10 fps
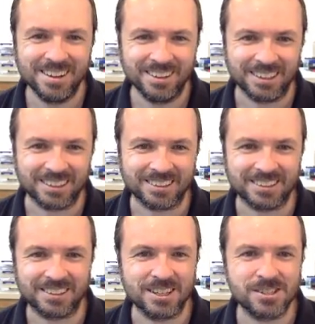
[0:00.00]

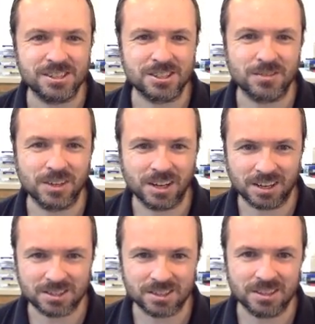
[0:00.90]
Those things can be
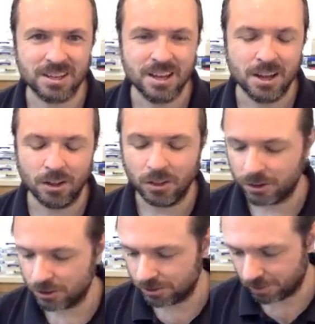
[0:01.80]
nasty. Although
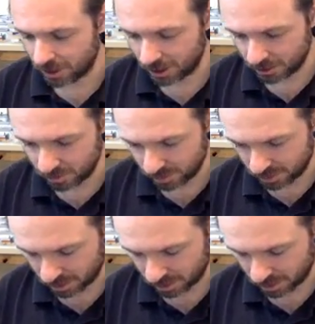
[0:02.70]
I do find with the